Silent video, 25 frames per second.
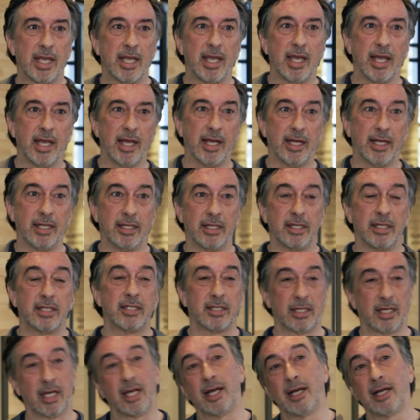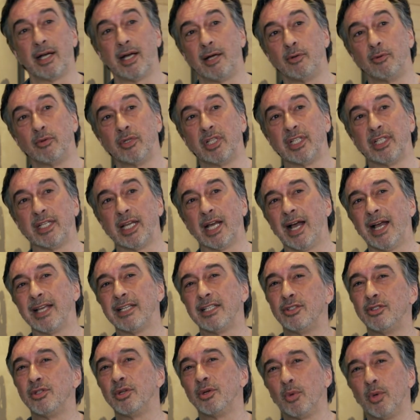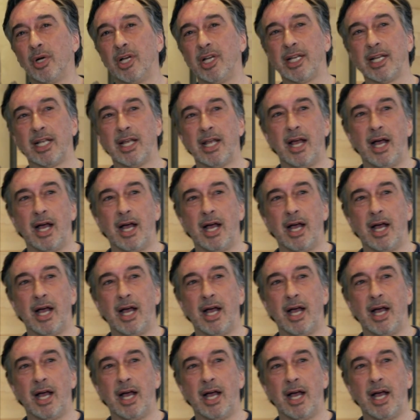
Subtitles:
And you know what?